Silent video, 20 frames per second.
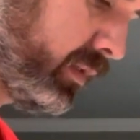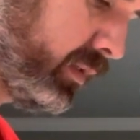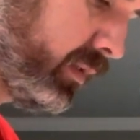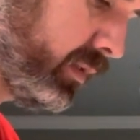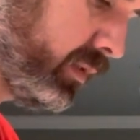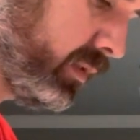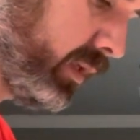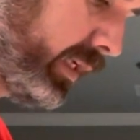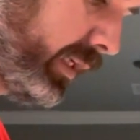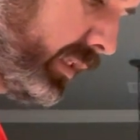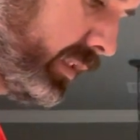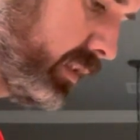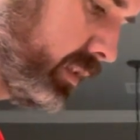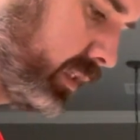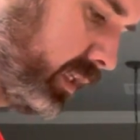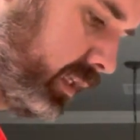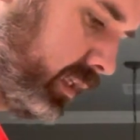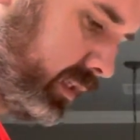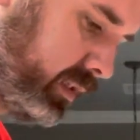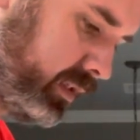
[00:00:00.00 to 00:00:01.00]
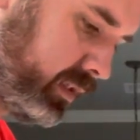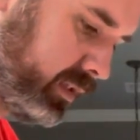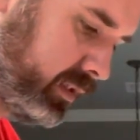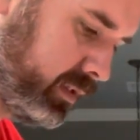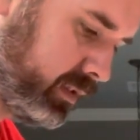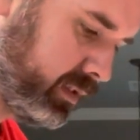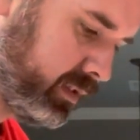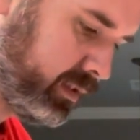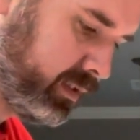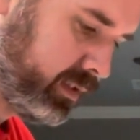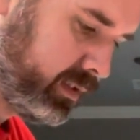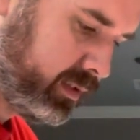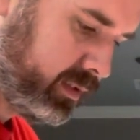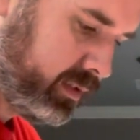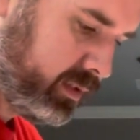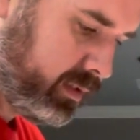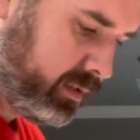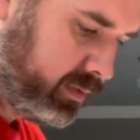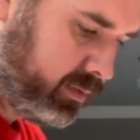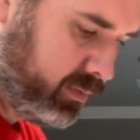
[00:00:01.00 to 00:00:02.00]
So I could see
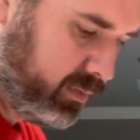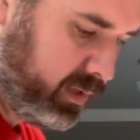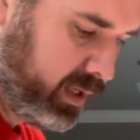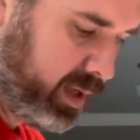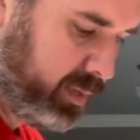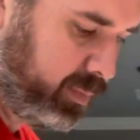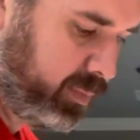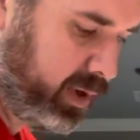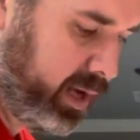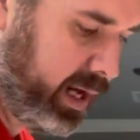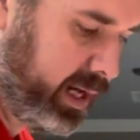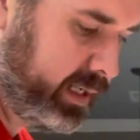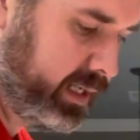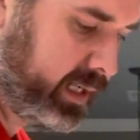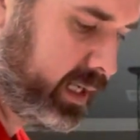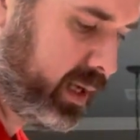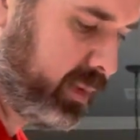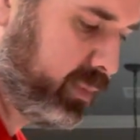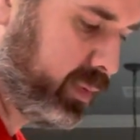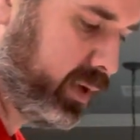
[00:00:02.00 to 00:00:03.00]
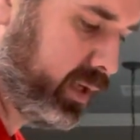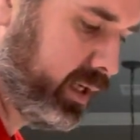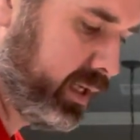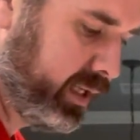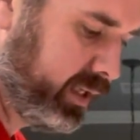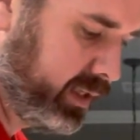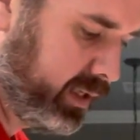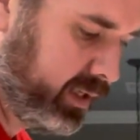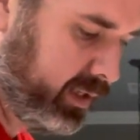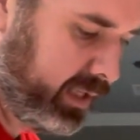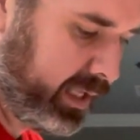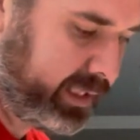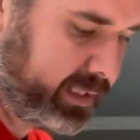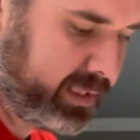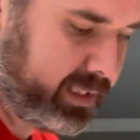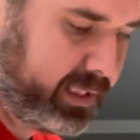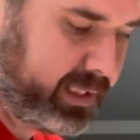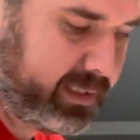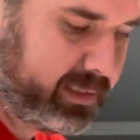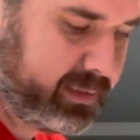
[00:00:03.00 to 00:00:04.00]
when I brined it, I put it in there like
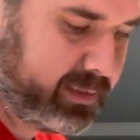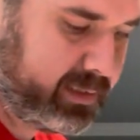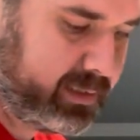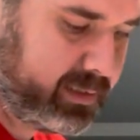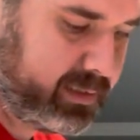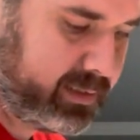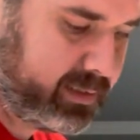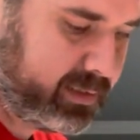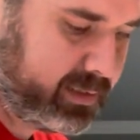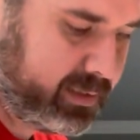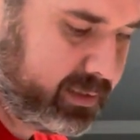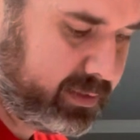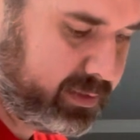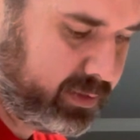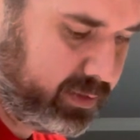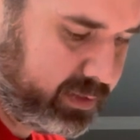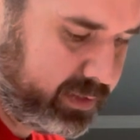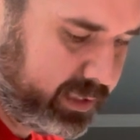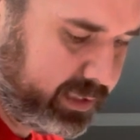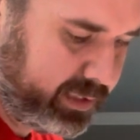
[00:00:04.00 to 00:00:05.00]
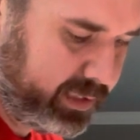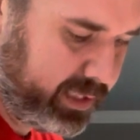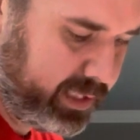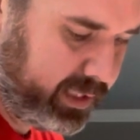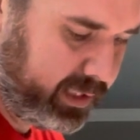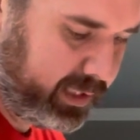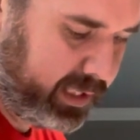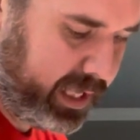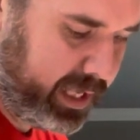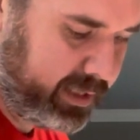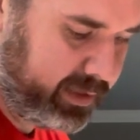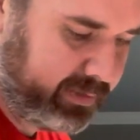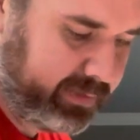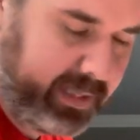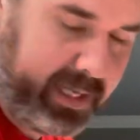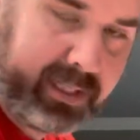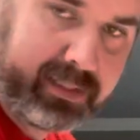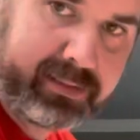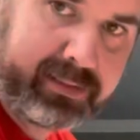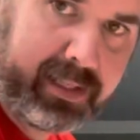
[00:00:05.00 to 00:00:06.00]
this, so it didn't get a lot on
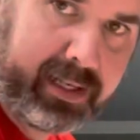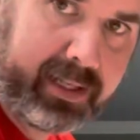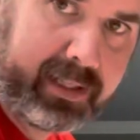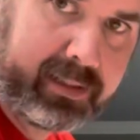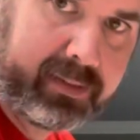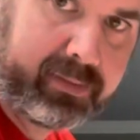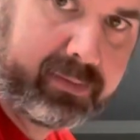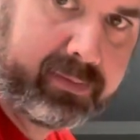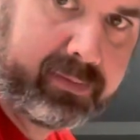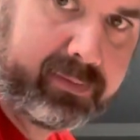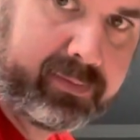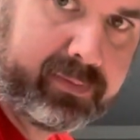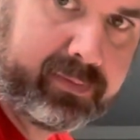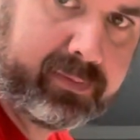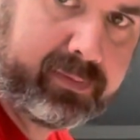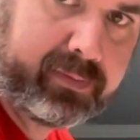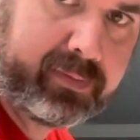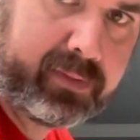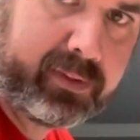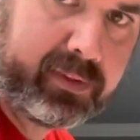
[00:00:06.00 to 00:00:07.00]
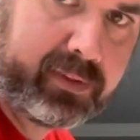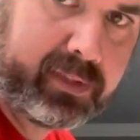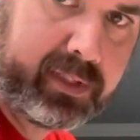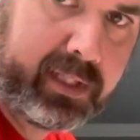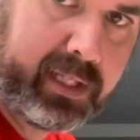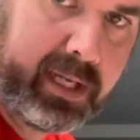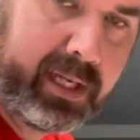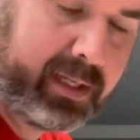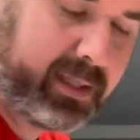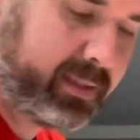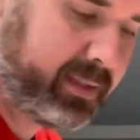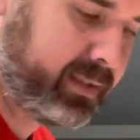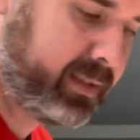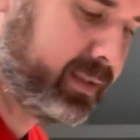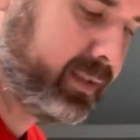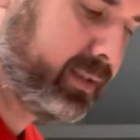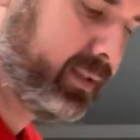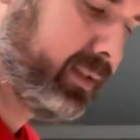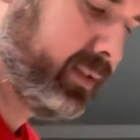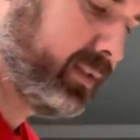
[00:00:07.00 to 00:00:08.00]
that side. You see that?
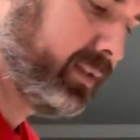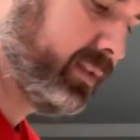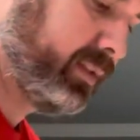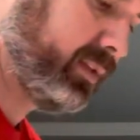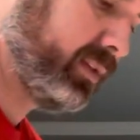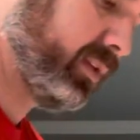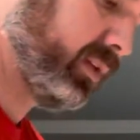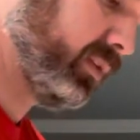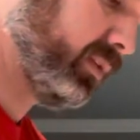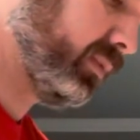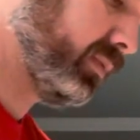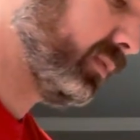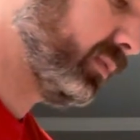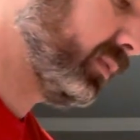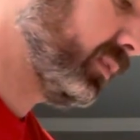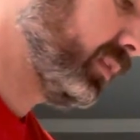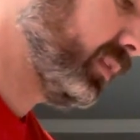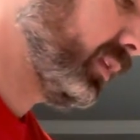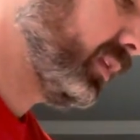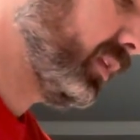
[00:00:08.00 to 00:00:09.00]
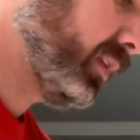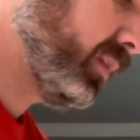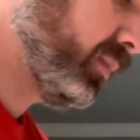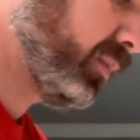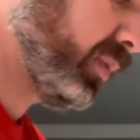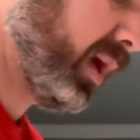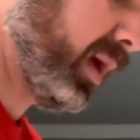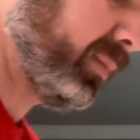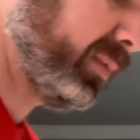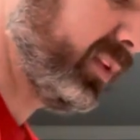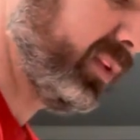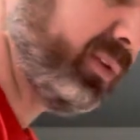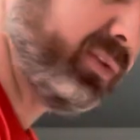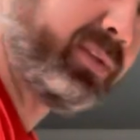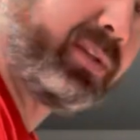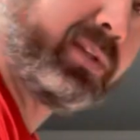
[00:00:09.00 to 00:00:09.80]
So probably use a